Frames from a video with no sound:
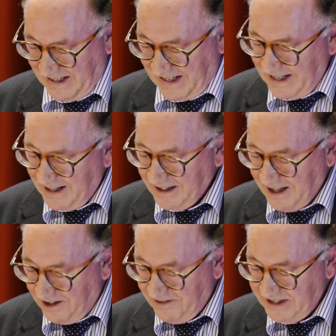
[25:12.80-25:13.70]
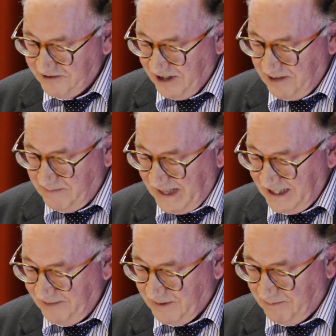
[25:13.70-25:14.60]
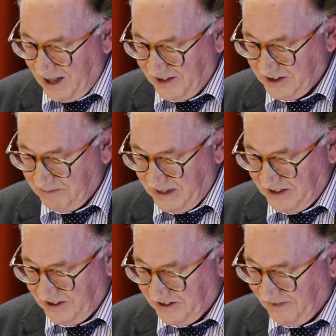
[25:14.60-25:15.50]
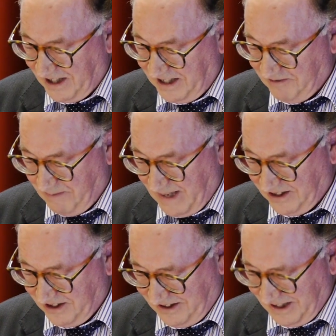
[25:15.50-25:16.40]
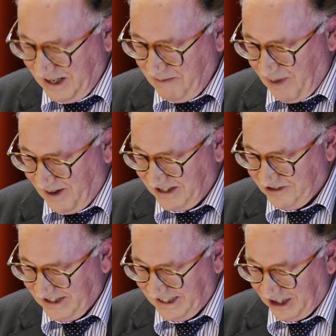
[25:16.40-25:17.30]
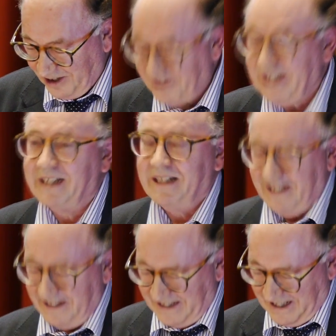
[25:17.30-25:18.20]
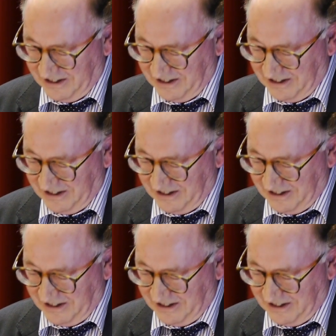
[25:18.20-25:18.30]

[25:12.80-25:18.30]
Here, Coleridge wrote many of the masterpieces of early Romantic poetry, including The